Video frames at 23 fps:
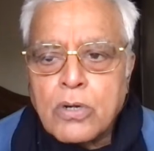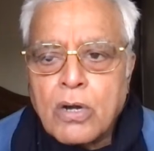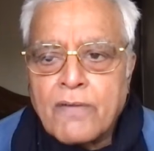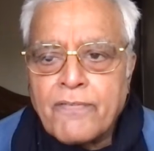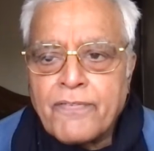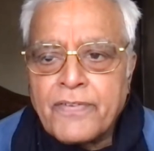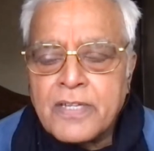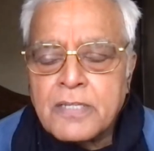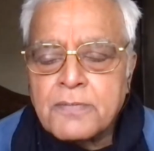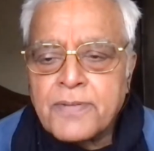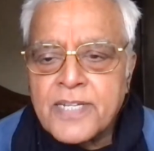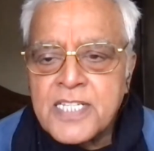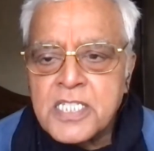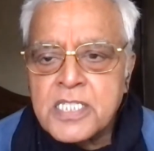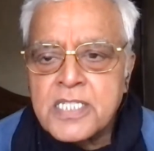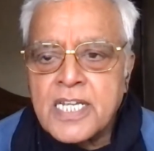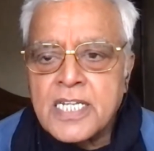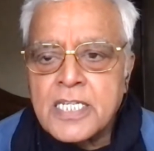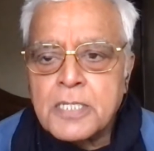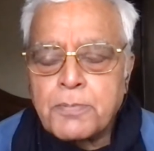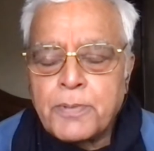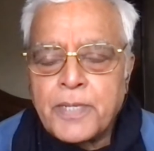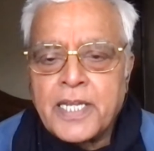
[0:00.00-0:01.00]
of his first
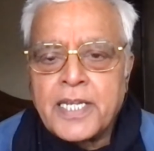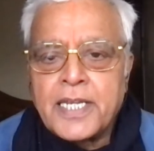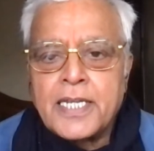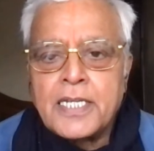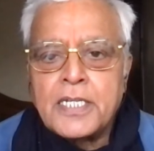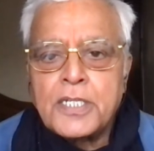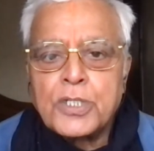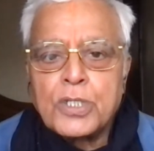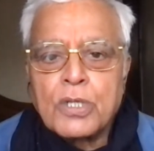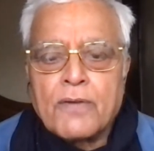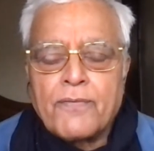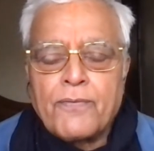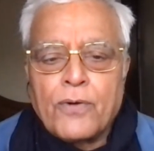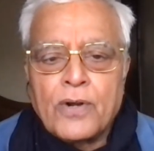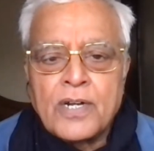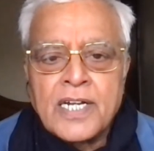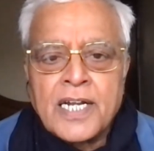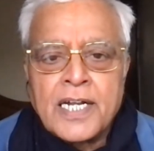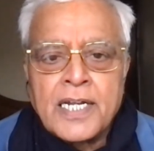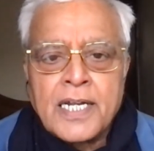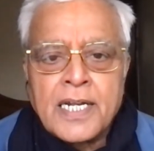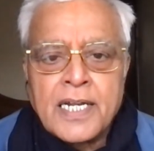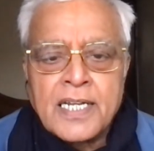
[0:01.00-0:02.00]
experience of
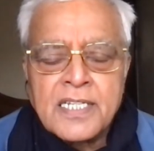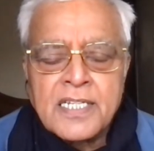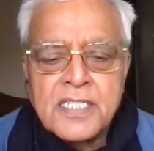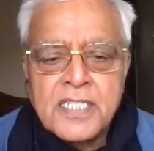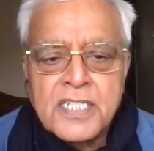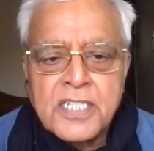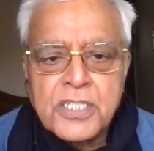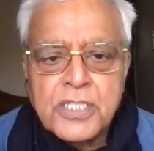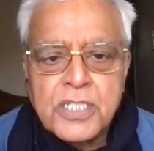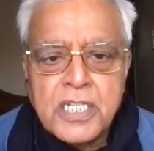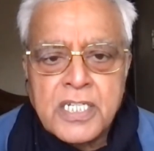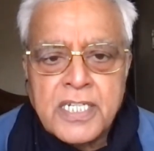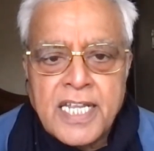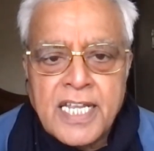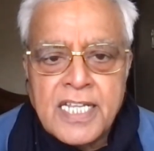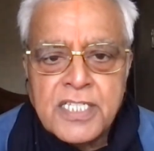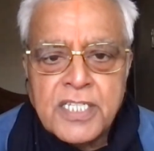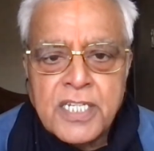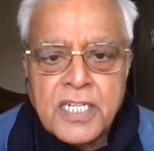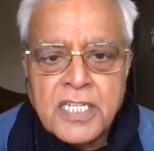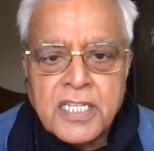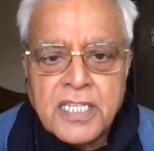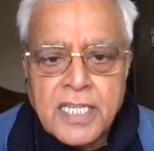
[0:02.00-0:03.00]
160
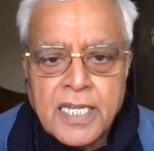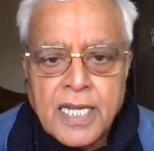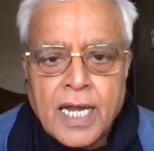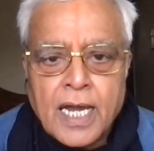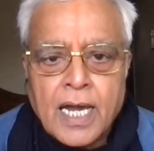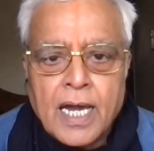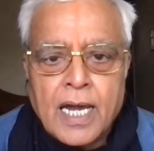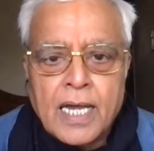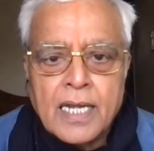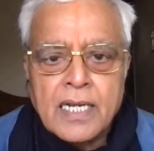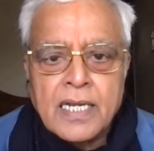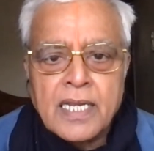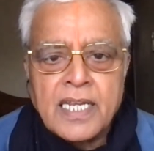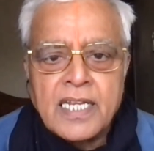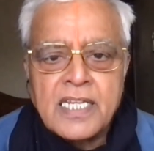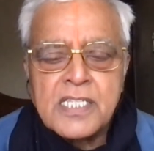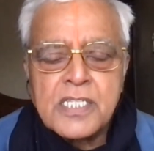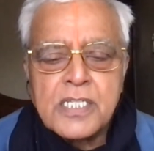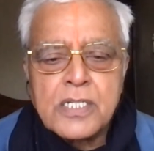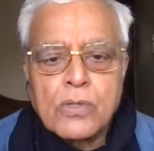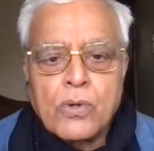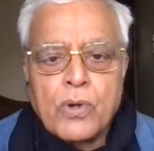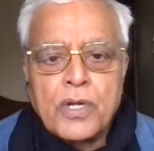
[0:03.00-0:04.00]
days in Tihar. He
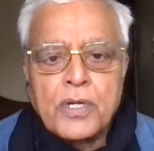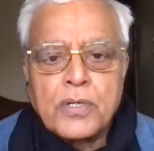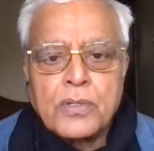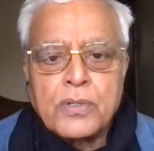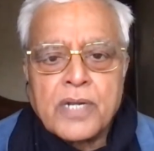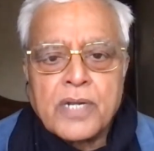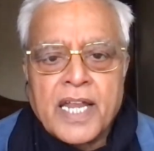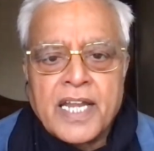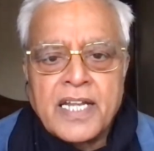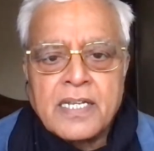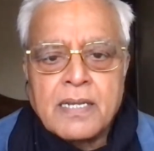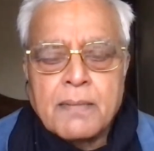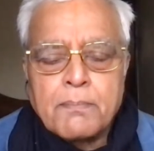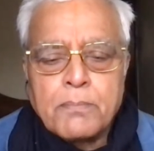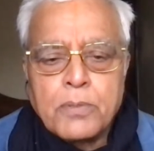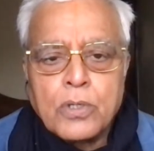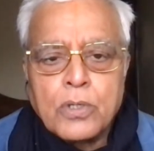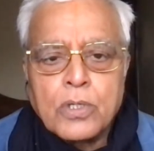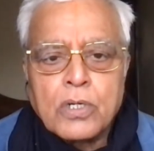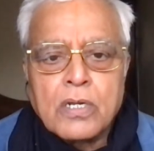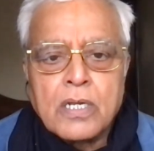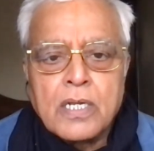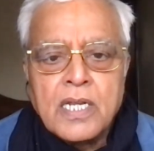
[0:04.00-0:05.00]
is going to write a
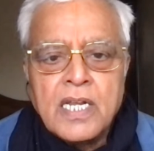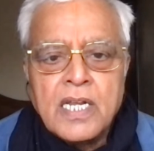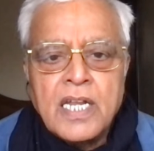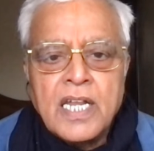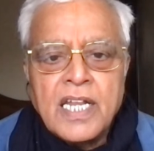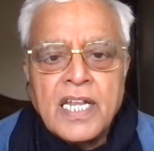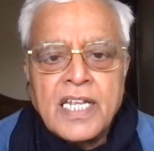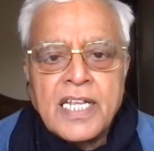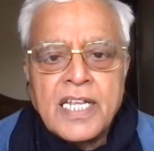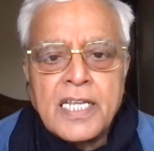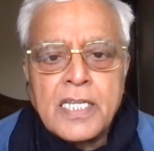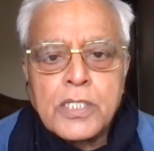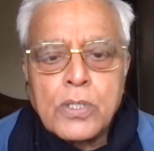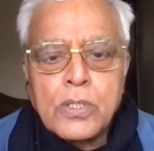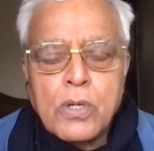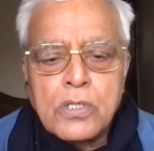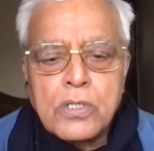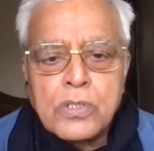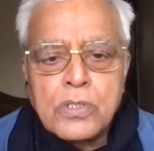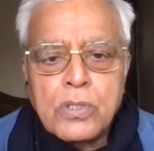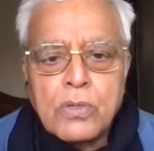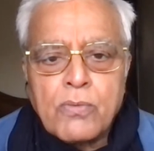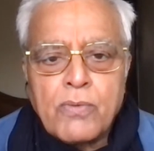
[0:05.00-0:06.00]
book. He is
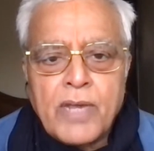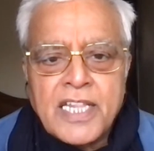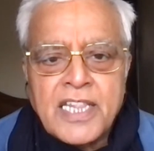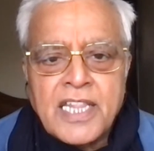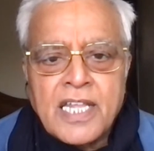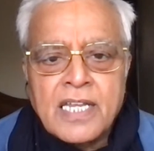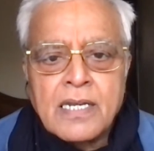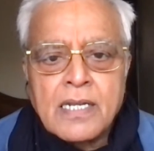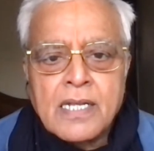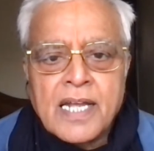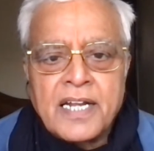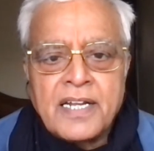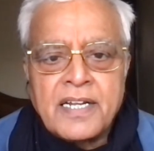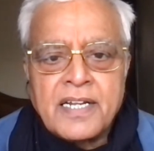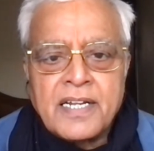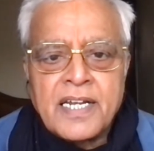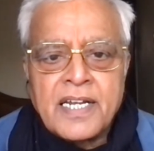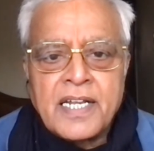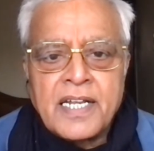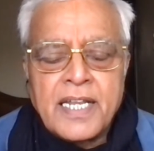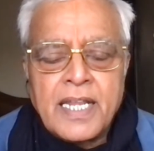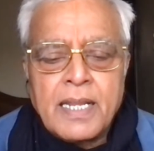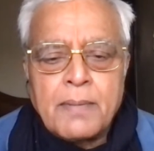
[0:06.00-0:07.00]
also, whether
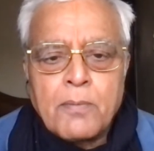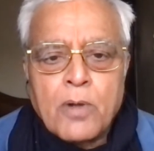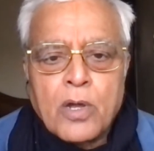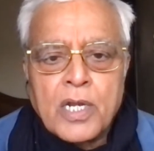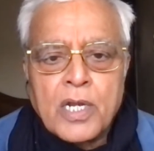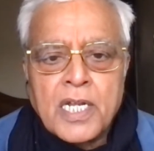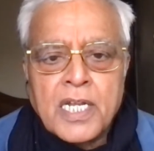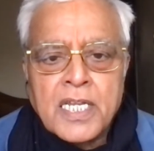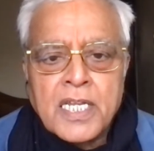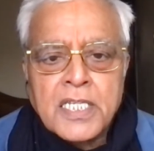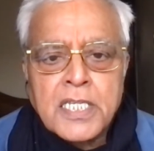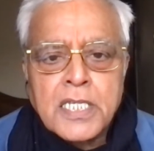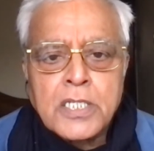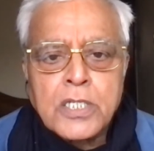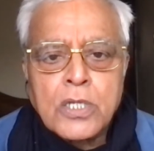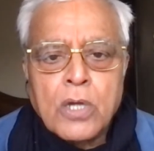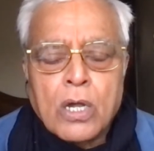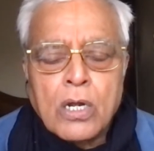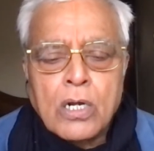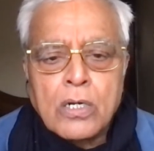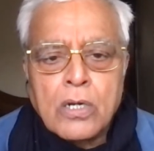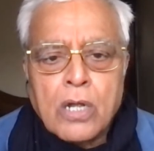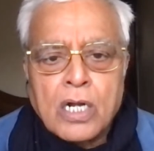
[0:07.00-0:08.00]
country
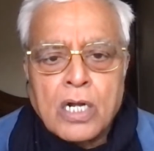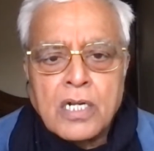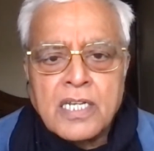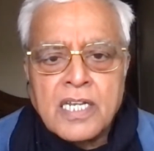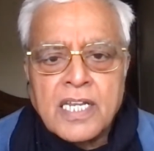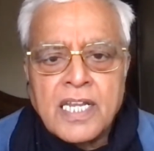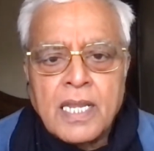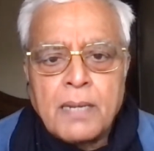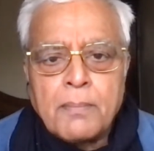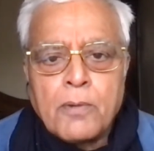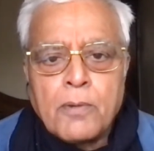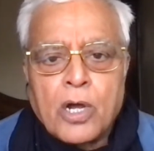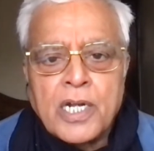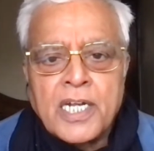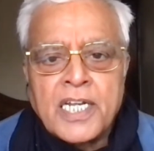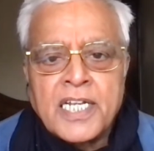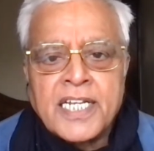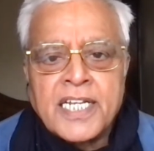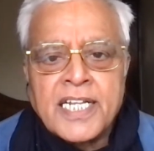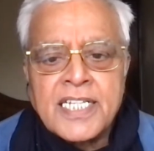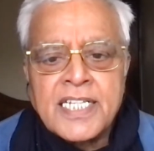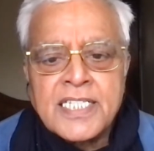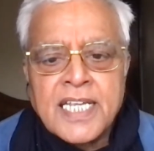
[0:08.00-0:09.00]
demonetizes or not, he
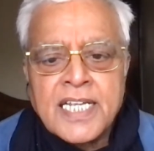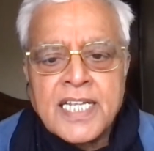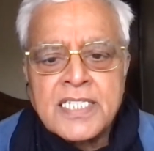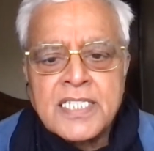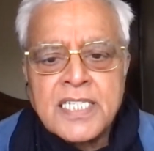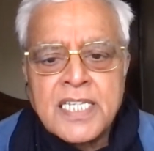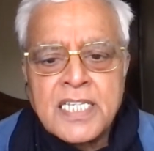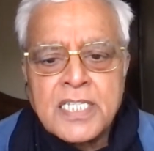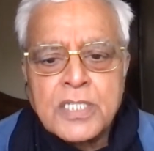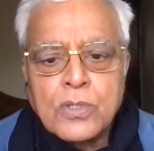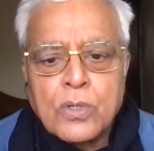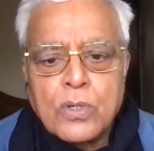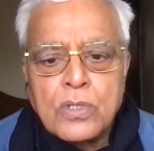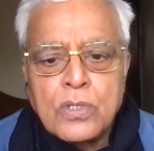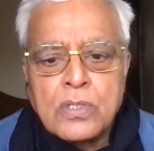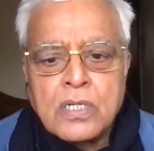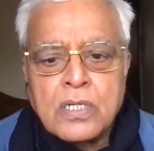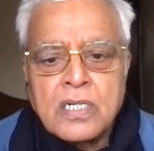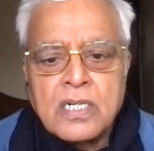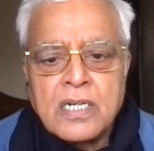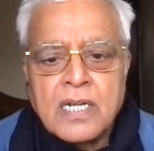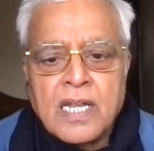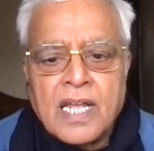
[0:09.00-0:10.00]
monetizes his
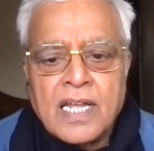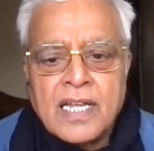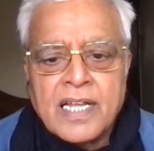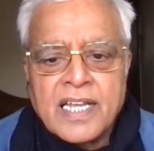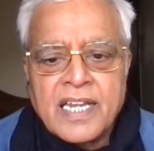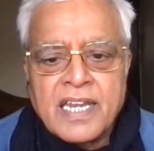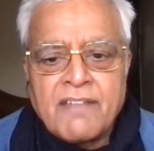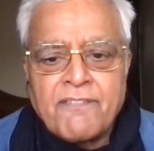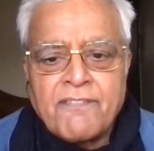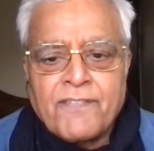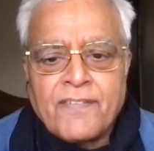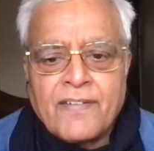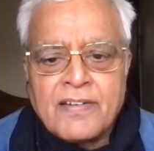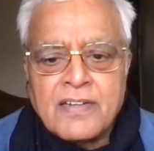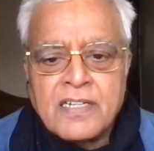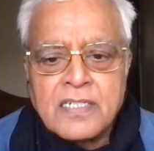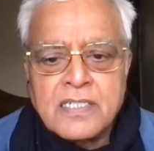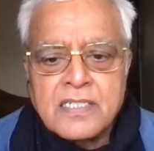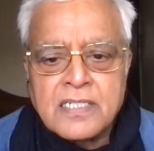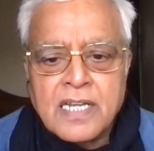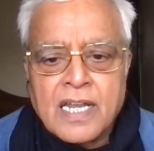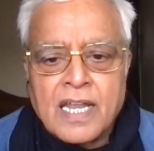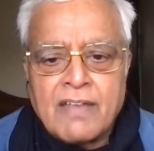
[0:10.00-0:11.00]
own grief
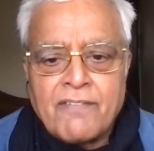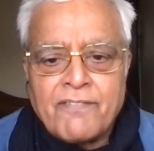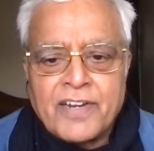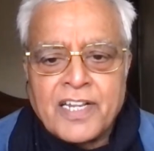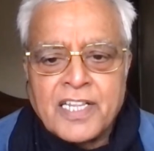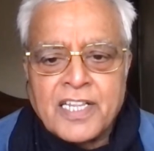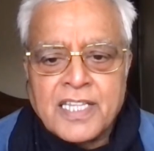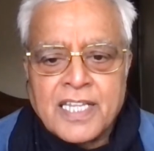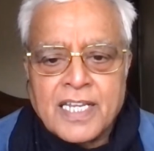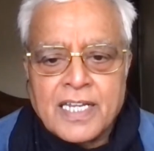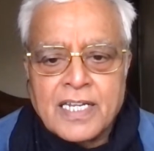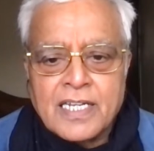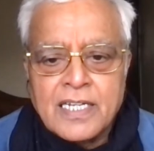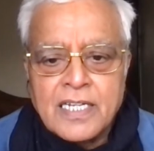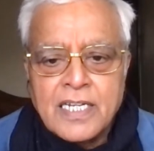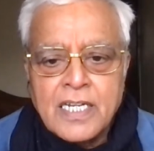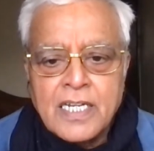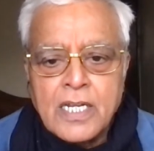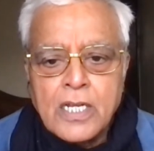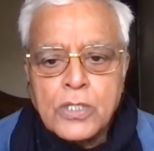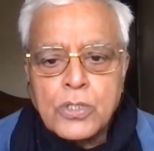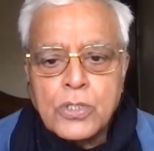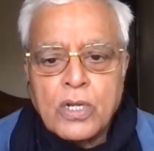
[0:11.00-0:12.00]
and everything.
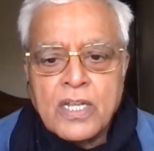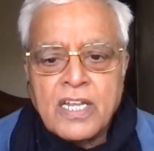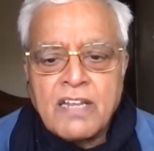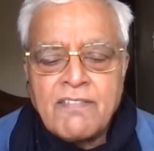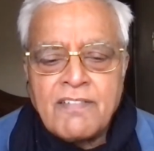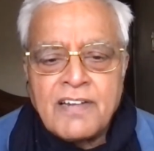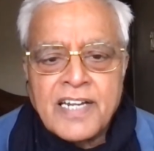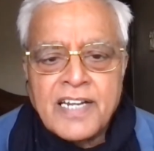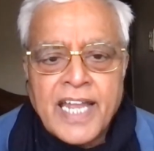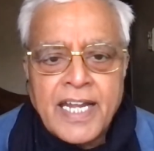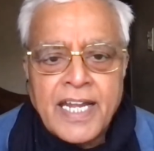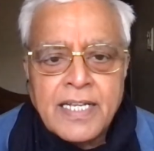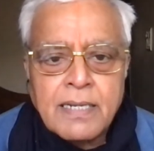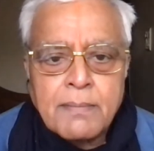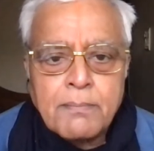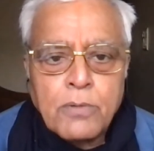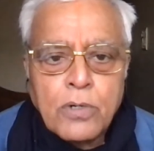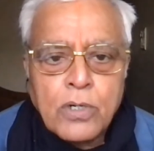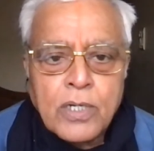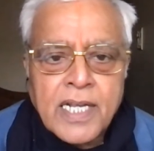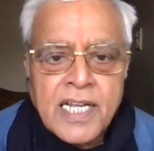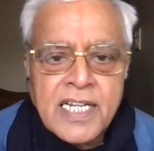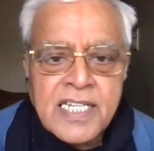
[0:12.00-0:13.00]
So he will write a
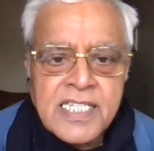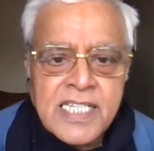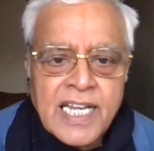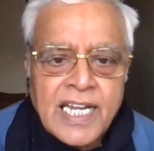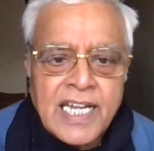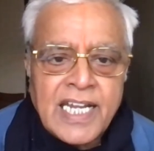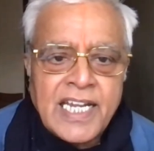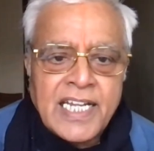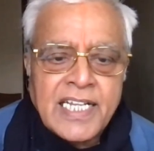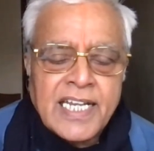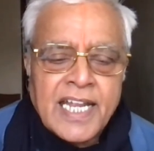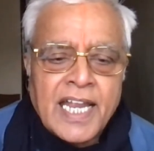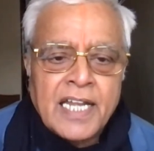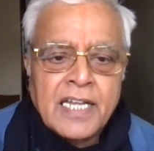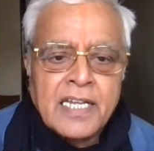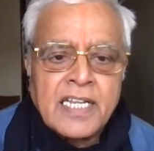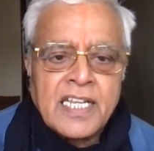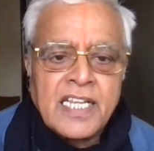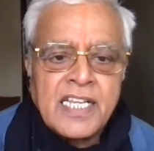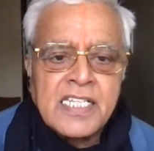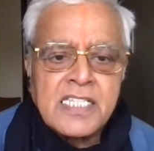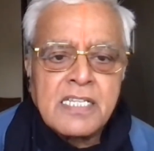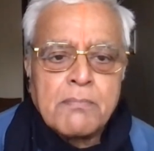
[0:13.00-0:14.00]
book and sell it,
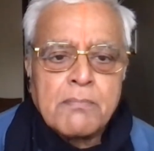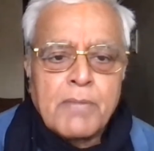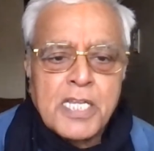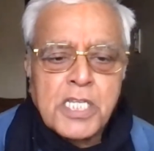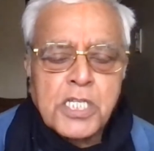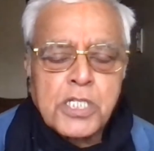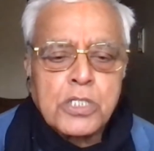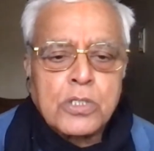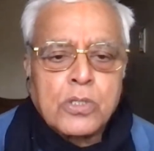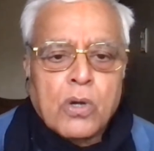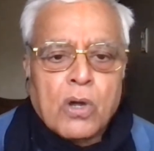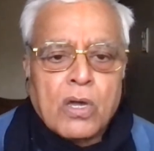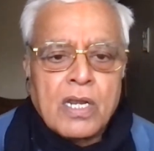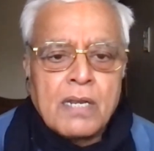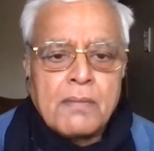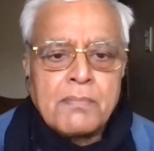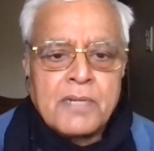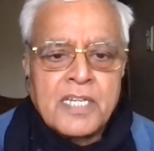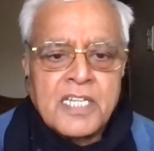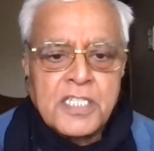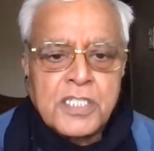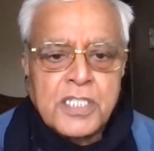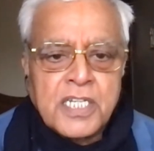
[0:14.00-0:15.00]
and he is a best
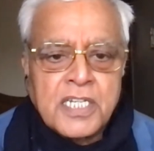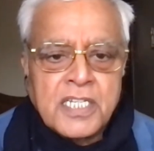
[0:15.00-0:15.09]
columnist